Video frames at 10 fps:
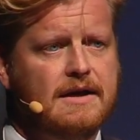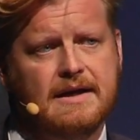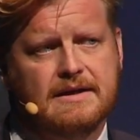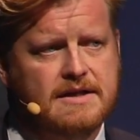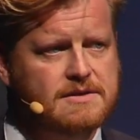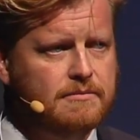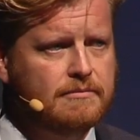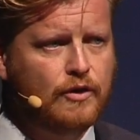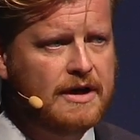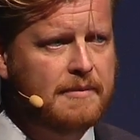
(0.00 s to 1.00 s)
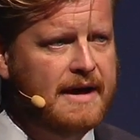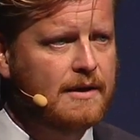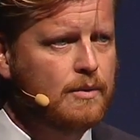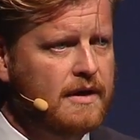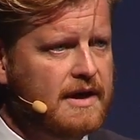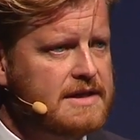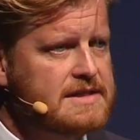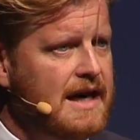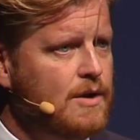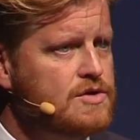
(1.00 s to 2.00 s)
It doesn't really matter whether
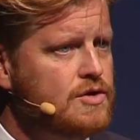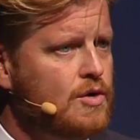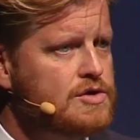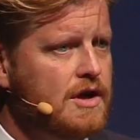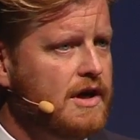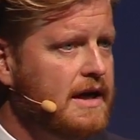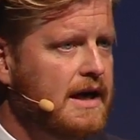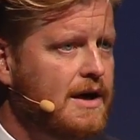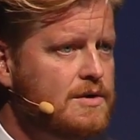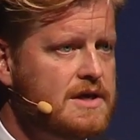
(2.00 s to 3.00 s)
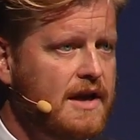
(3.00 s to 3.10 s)
it's outsourced or in-house.